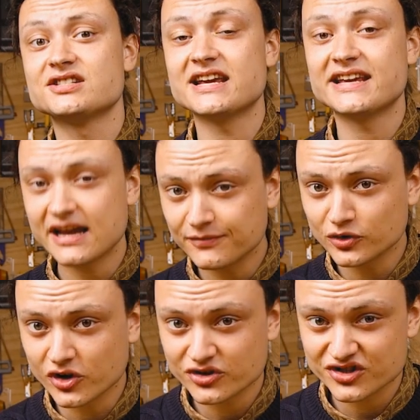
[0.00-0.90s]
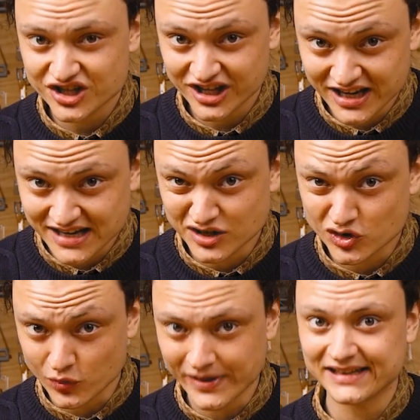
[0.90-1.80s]
Take careful note to connect
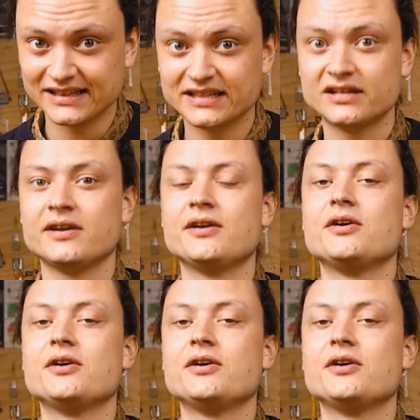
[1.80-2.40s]
it correctly.